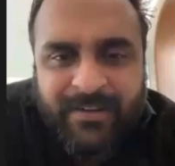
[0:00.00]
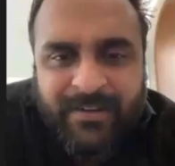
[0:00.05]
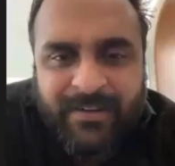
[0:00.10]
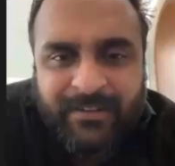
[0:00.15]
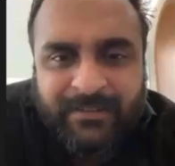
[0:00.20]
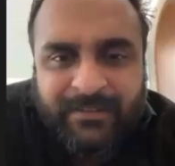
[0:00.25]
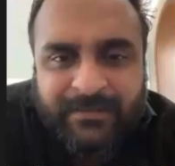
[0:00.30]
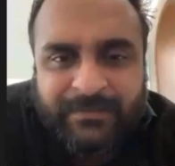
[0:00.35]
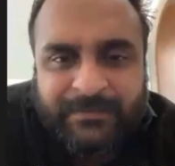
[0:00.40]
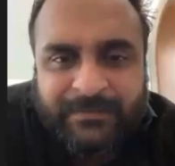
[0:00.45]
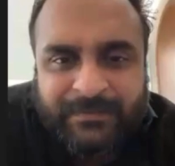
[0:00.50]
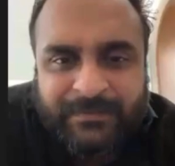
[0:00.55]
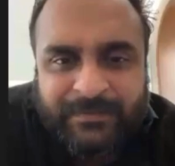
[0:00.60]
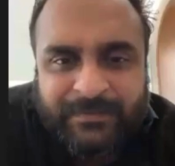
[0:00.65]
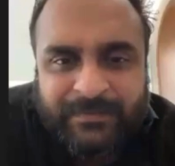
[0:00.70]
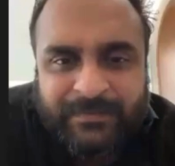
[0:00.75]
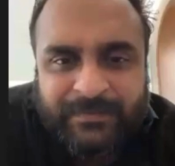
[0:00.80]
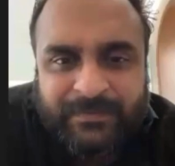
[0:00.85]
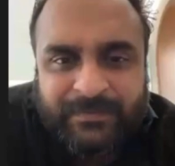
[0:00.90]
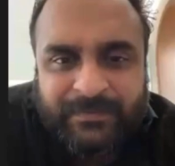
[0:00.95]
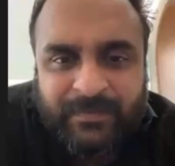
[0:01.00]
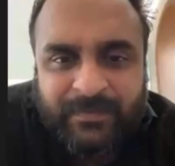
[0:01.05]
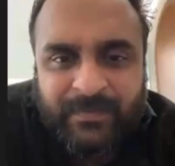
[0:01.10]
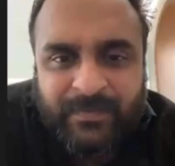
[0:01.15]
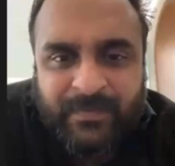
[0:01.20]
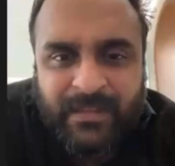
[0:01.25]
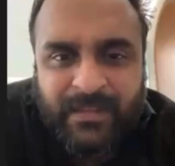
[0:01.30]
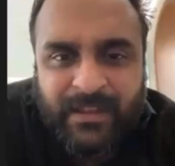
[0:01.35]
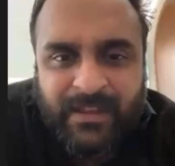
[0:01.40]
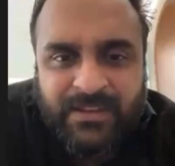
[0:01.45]
right?
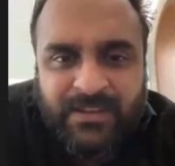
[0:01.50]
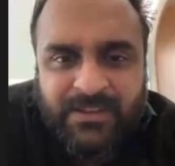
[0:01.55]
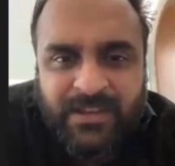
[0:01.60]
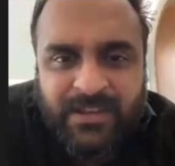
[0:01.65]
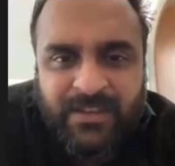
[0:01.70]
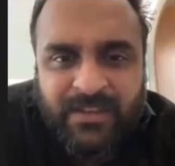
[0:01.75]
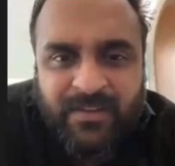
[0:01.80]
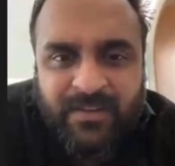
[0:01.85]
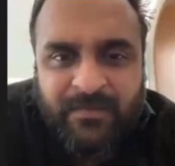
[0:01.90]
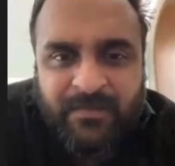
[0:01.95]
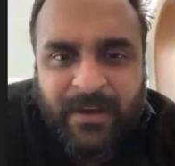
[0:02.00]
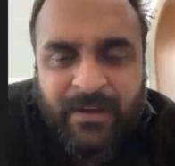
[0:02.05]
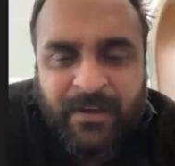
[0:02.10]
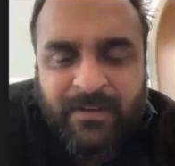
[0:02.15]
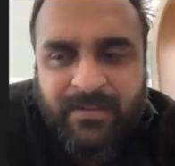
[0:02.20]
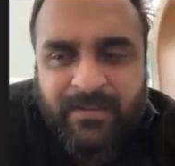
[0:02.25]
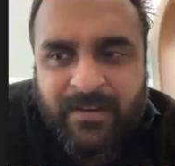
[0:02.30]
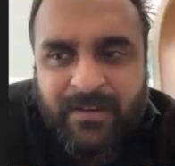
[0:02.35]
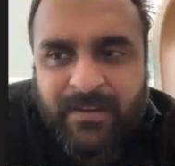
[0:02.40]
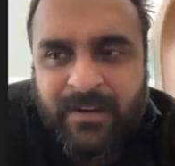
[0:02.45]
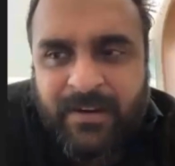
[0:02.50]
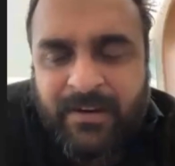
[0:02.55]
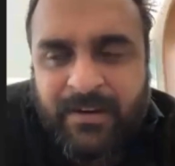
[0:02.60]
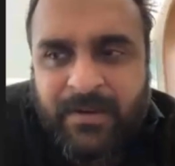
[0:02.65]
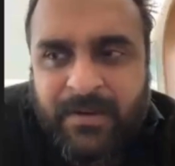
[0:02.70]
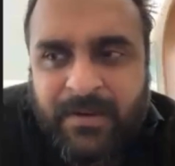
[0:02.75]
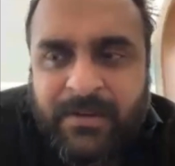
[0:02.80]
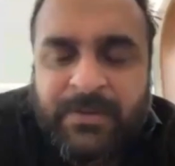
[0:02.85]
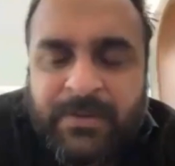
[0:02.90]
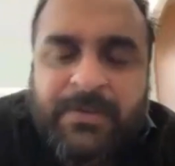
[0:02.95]
She's from Pakistan right
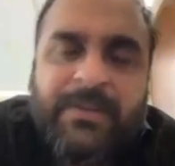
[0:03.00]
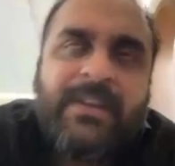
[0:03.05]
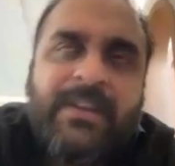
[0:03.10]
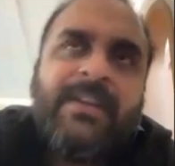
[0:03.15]
now in UK,